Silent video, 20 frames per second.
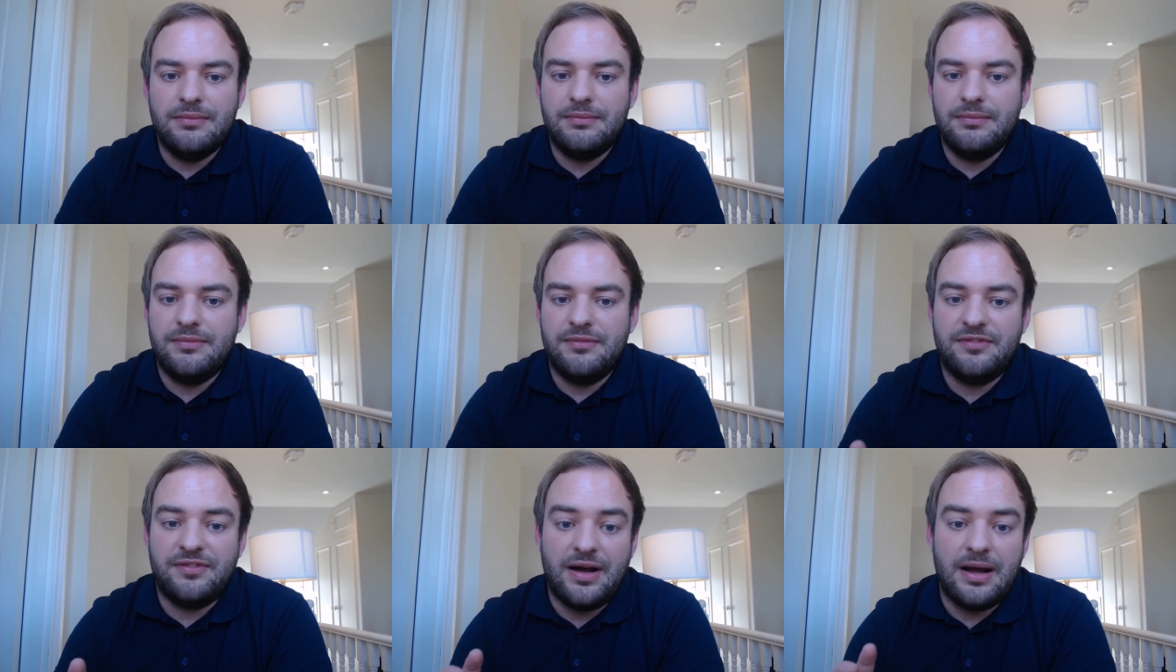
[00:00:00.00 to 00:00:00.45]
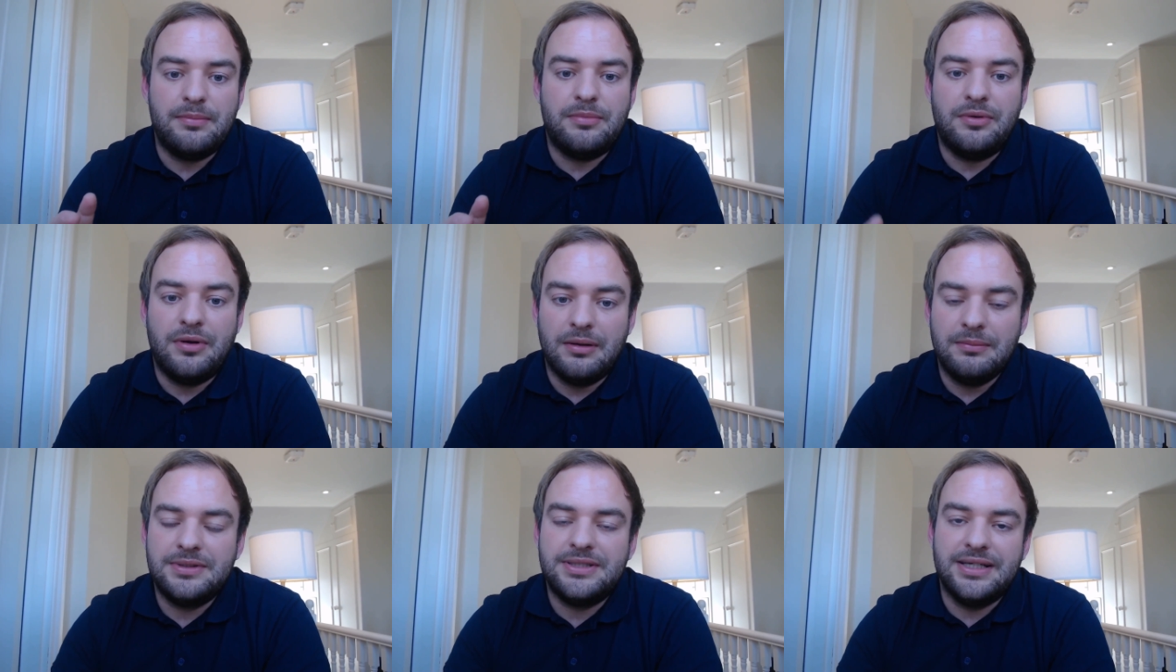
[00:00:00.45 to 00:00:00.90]

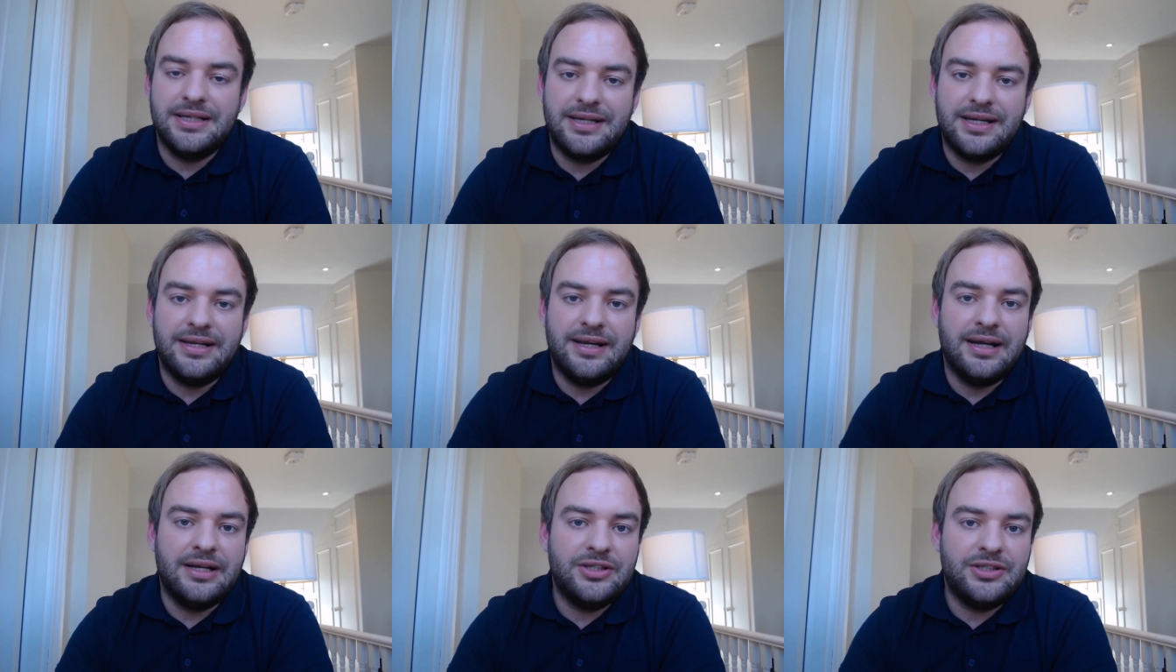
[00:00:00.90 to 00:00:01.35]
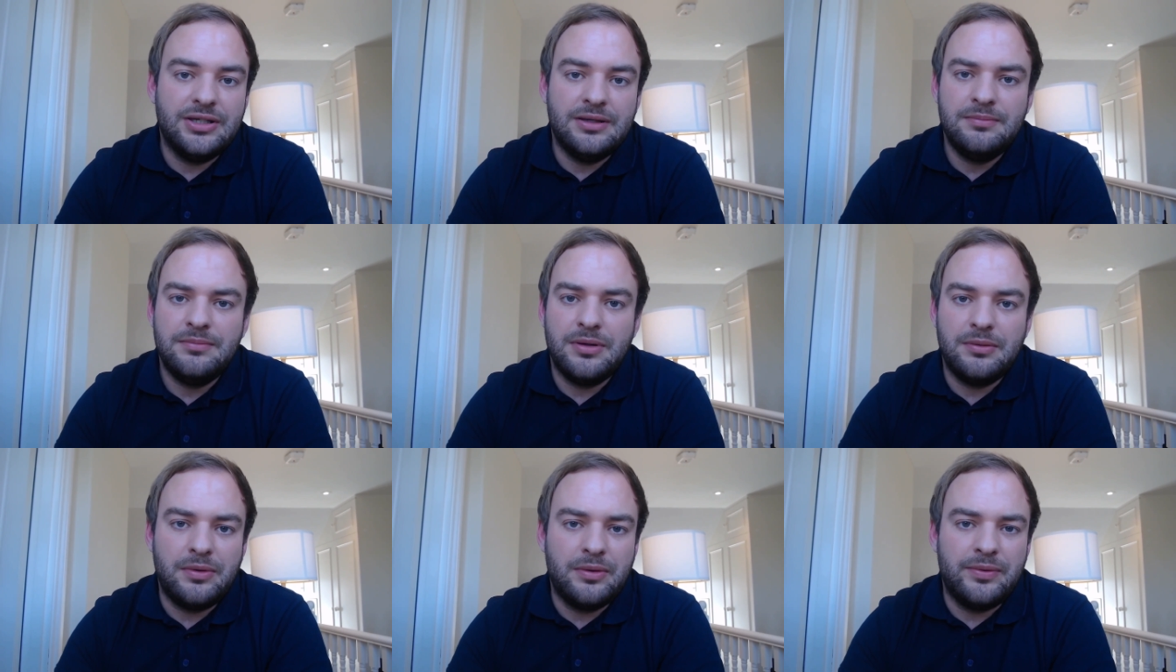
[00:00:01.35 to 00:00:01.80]
fiber optic connection,
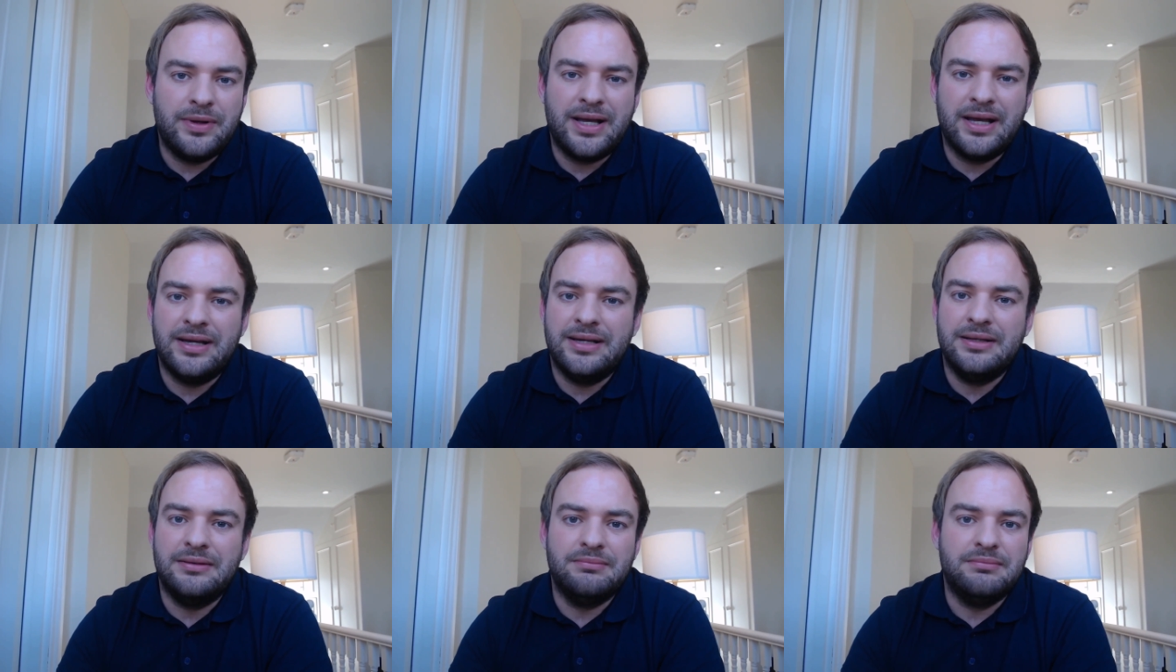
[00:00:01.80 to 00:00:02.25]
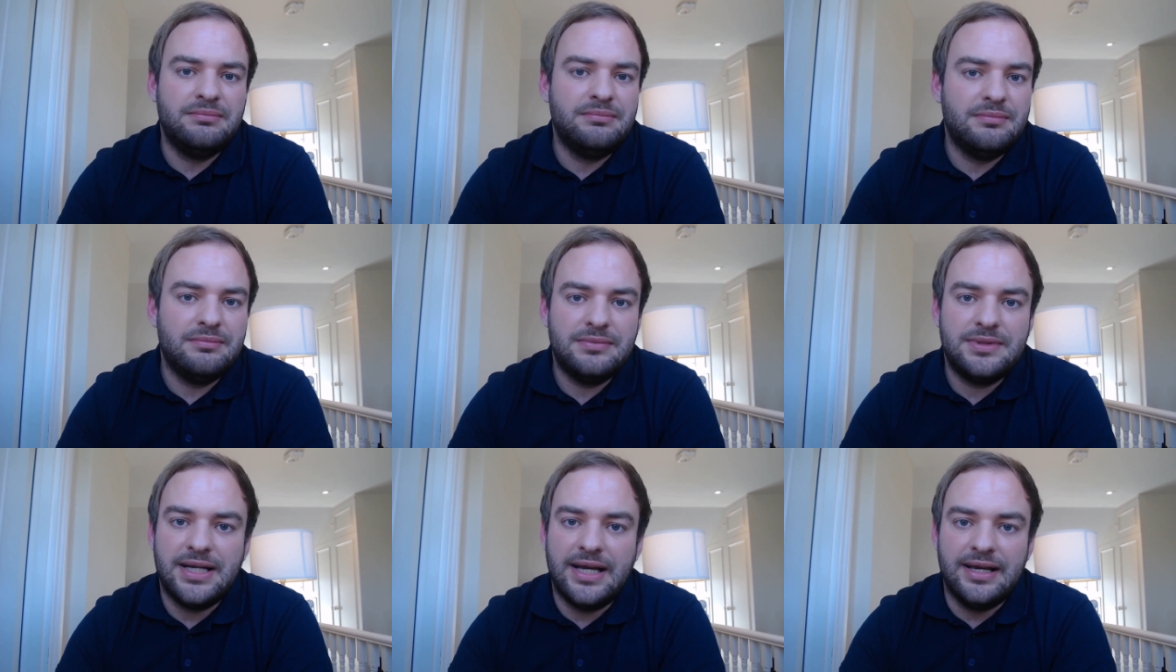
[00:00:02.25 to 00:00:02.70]
but we were
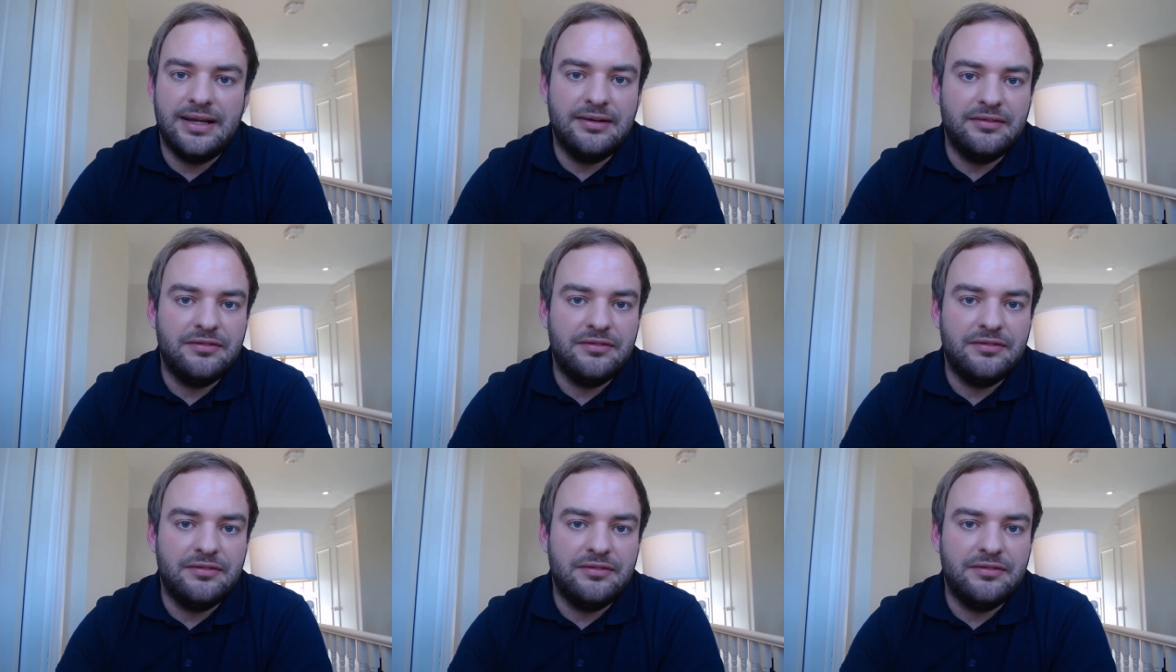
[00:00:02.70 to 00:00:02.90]
getting 10,